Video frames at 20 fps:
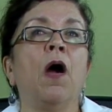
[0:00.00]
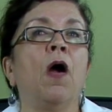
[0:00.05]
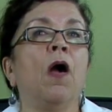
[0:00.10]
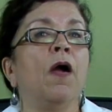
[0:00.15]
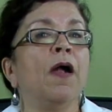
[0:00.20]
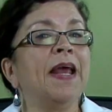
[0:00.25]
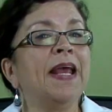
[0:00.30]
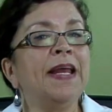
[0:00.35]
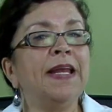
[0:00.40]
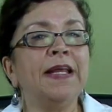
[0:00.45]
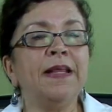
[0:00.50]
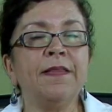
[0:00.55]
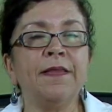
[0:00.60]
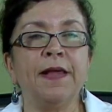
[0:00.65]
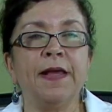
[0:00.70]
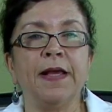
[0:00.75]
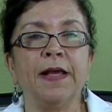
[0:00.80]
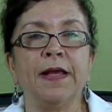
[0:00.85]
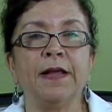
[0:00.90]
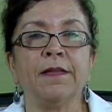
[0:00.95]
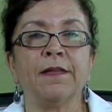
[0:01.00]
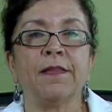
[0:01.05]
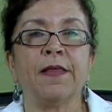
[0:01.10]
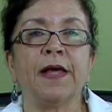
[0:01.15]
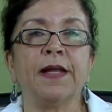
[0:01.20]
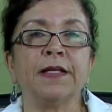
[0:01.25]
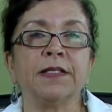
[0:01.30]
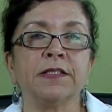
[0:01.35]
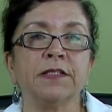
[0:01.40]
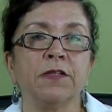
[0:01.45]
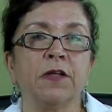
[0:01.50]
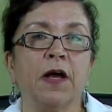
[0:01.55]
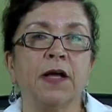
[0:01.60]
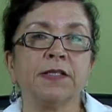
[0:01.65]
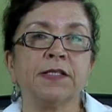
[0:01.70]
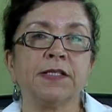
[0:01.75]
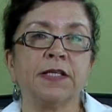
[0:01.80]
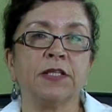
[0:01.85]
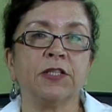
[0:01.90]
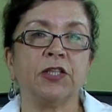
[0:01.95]
or anything that is
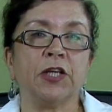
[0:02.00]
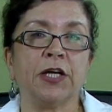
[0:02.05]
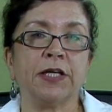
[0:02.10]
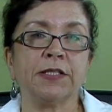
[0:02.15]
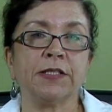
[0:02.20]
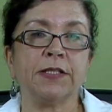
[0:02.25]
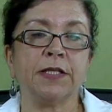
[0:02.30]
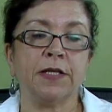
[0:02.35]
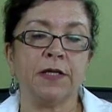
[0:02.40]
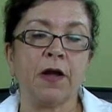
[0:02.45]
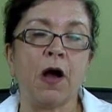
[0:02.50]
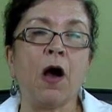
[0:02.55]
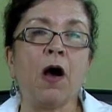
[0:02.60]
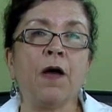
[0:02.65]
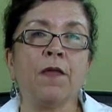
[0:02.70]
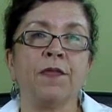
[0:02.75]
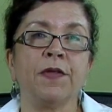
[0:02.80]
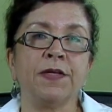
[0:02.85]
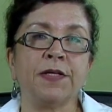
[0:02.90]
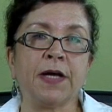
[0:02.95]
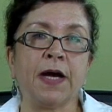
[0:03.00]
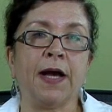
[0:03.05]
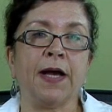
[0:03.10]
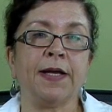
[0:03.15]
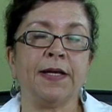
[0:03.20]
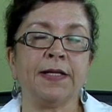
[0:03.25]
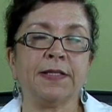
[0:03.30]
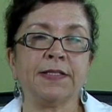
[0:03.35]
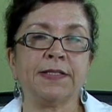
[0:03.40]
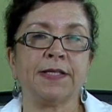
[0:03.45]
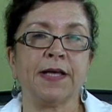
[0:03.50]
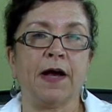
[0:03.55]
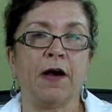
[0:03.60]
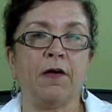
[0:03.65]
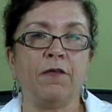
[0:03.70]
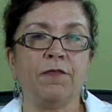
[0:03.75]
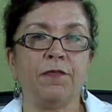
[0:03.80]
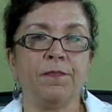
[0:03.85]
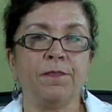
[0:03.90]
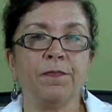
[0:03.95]
not suggested on the diet
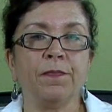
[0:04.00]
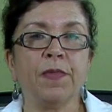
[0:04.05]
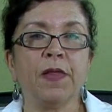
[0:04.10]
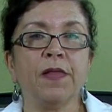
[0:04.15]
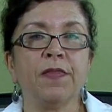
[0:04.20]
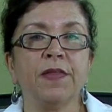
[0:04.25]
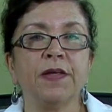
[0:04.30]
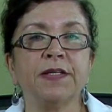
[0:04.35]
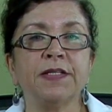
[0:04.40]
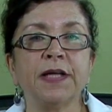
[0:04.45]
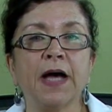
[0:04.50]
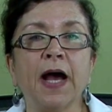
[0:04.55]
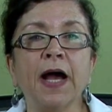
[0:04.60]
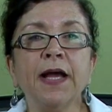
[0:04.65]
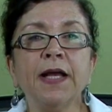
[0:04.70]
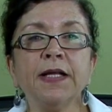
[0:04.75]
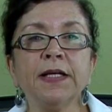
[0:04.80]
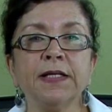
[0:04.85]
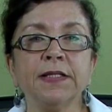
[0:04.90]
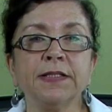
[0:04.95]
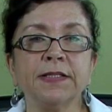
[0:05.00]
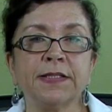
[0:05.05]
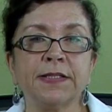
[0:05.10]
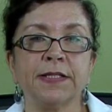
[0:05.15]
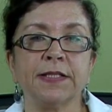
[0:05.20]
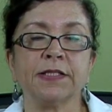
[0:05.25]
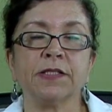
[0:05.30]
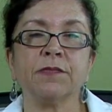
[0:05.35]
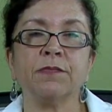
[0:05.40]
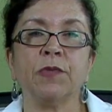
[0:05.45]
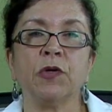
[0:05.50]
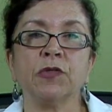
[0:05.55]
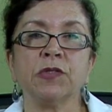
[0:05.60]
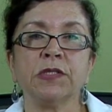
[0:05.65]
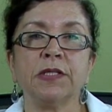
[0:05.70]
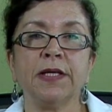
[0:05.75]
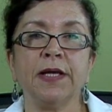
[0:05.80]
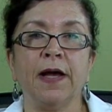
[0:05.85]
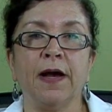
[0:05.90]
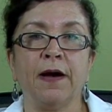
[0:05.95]
itself. The diet consists
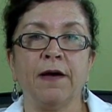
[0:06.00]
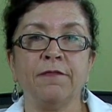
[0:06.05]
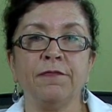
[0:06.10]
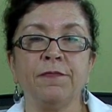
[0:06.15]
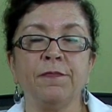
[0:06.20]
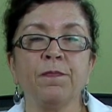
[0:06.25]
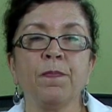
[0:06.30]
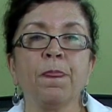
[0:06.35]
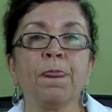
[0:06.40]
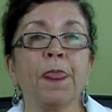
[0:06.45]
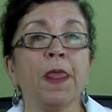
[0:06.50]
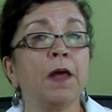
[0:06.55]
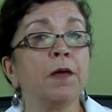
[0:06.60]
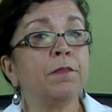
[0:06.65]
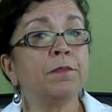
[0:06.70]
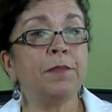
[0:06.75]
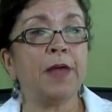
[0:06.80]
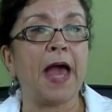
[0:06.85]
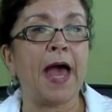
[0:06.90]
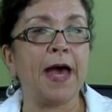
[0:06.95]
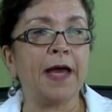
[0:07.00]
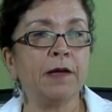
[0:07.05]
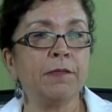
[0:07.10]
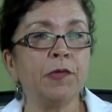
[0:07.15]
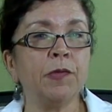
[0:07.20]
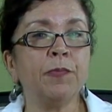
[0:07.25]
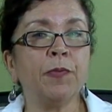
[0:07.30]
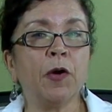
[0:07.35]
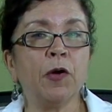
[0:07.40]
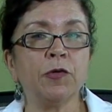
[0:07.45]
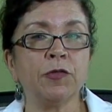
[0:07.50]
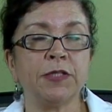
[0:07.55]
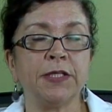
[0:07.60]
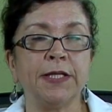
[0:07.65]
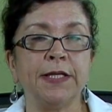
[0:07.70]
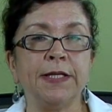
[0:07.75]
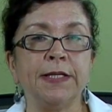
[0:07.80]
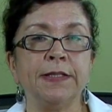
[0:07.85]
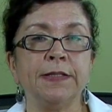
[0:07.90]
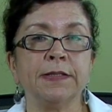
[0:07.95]
mostly of animal
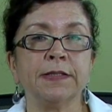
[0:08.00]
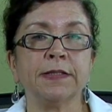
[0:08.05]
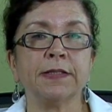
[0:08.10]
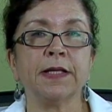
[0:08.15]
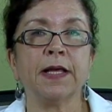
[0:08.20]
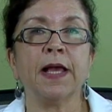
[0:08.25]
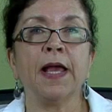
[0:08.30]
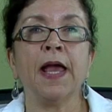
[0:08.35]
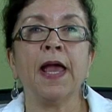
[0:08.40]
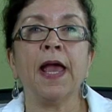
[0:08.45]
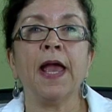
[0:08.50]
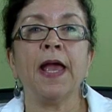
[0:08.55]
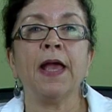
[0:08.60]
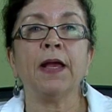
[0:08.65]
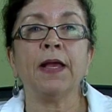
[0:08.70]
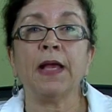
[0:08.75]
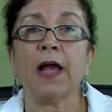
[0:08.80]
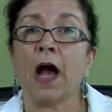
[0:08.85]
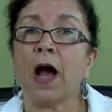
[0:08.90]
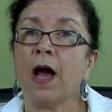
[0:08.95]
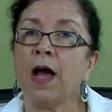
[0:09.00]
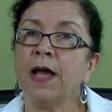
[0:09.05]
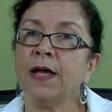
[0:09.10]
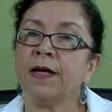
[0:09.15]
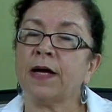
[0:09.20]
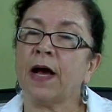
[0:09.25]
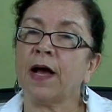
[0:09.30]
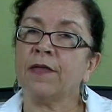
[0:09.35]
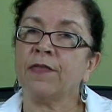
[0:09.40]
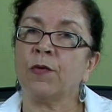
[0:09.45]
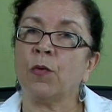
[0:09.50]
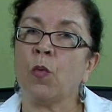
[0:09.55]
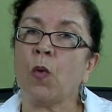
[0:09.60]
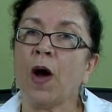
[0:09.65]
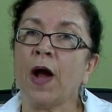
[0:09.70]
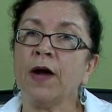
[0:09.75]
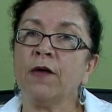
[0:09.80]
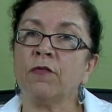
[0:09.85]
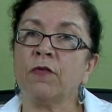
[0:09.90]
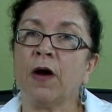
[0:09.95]
proteins and either
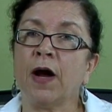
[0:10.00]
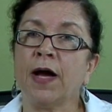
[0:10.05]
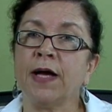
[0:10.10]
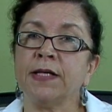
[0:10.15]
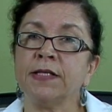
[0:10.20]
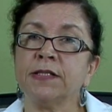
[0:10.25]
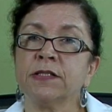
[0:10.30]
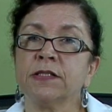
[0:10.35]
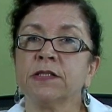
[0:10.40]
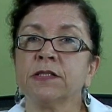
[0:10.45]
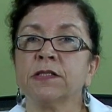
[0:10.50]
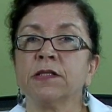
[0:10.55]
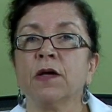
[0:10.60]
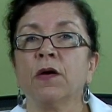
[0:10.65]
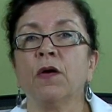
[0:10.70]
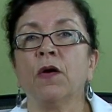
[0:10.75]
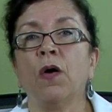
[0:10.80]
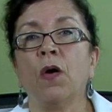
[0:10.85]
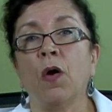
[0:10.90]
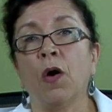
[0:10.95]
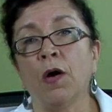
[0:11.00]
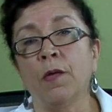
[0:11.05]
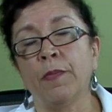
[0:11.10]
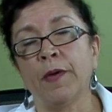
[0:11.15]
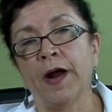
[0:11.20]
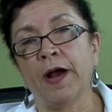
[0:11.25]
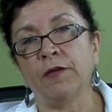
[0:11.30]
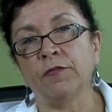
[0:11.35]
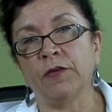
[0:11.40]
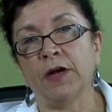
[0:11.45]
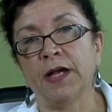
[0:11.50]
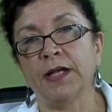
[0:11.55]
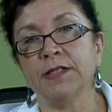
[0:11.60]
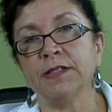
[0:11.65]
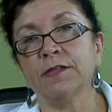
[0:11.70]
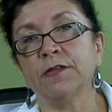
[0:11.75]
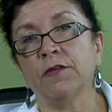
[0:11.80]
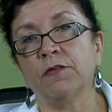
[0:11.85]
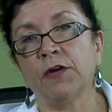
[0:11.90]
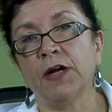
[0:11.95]
white rice or brown
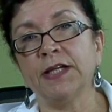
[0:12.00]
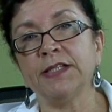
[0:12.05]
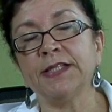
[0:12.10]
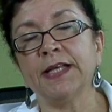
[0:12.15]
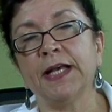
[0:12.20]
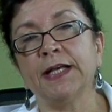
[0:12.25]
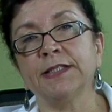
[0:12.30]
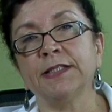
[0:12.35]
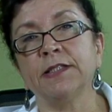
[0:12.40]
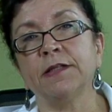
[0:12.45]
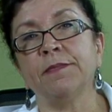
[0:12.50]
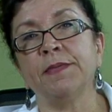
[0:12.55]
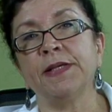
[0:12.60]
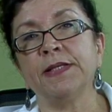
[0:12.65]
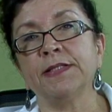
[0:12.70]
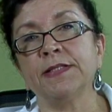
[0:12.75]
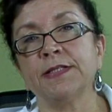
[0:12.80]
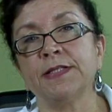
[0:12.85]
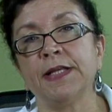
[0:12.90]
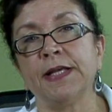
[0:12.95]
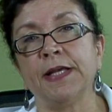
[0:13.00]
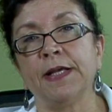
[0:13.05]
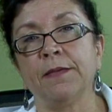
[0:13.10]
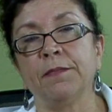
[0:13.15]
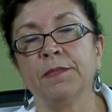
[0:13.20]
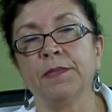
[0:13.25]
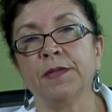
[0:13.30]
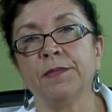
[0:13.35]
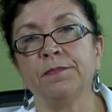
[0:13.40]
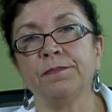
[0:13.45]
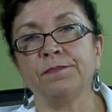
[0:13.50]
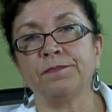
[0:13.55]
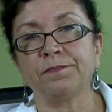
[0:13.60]
rice. The rice has to be steamed.